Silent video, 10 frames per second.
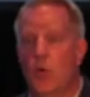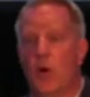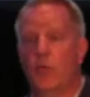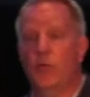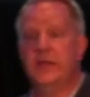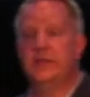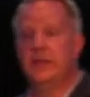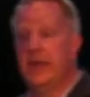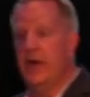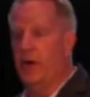who are
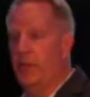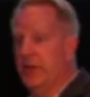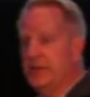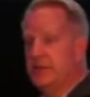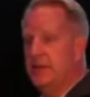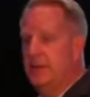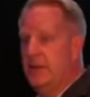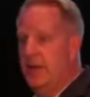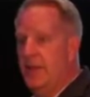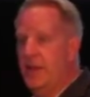recently homeless.
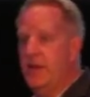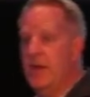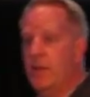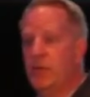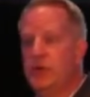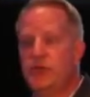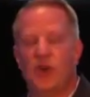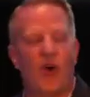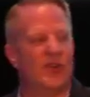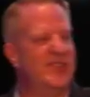The numbers
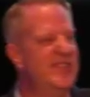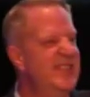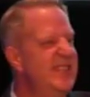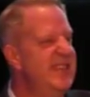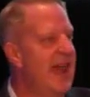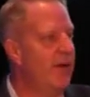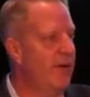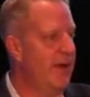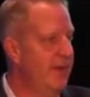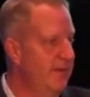are
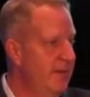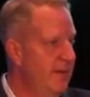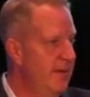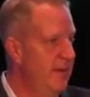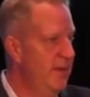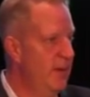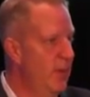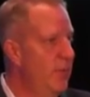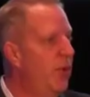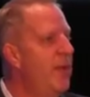staggering.
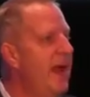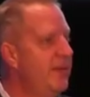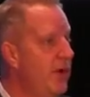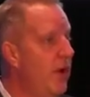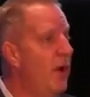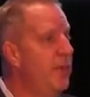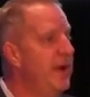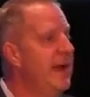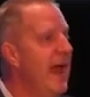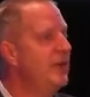Pull back the
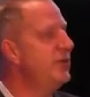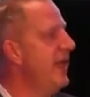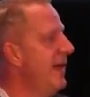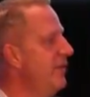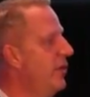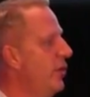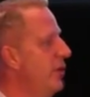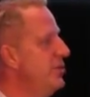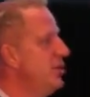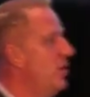carpet and actually have the
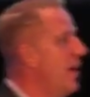courage to